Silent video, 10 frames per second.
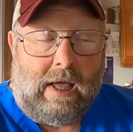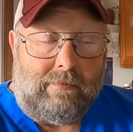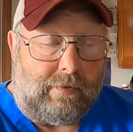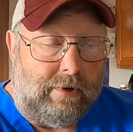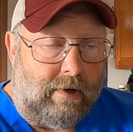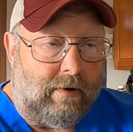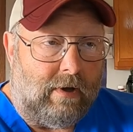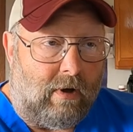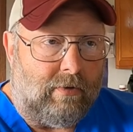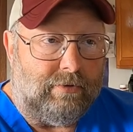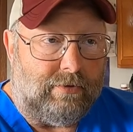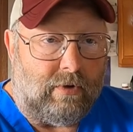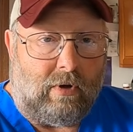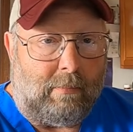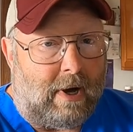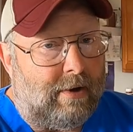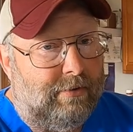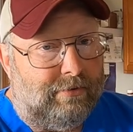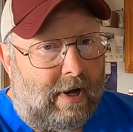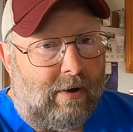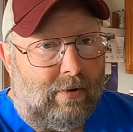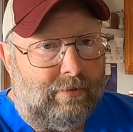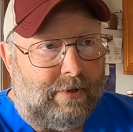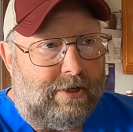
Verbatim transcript: And for nearly all, all modern gyros,